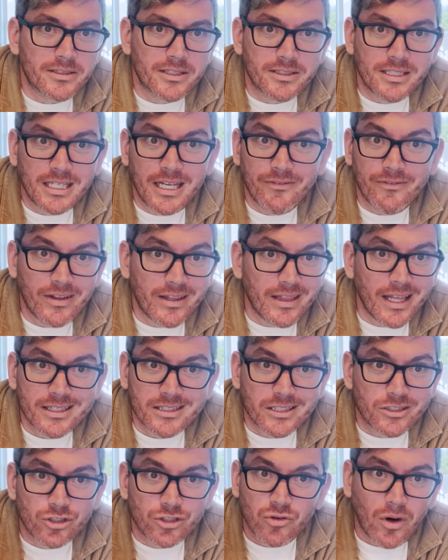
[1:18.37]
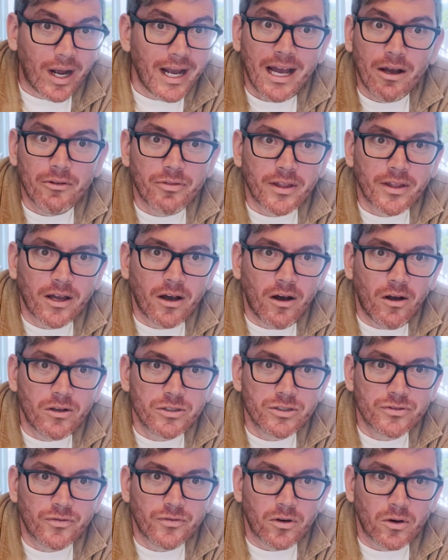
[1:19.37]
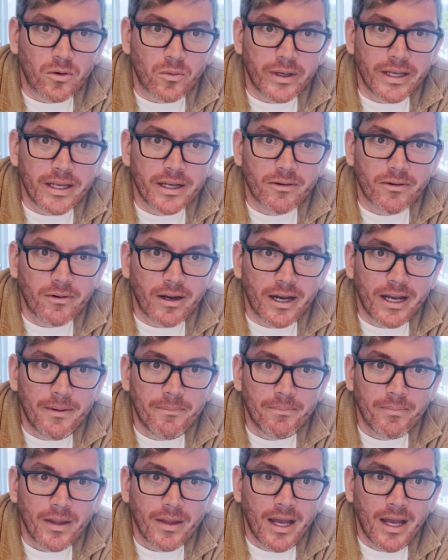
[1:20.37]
to see if they'd like to try out the calls for a week, right?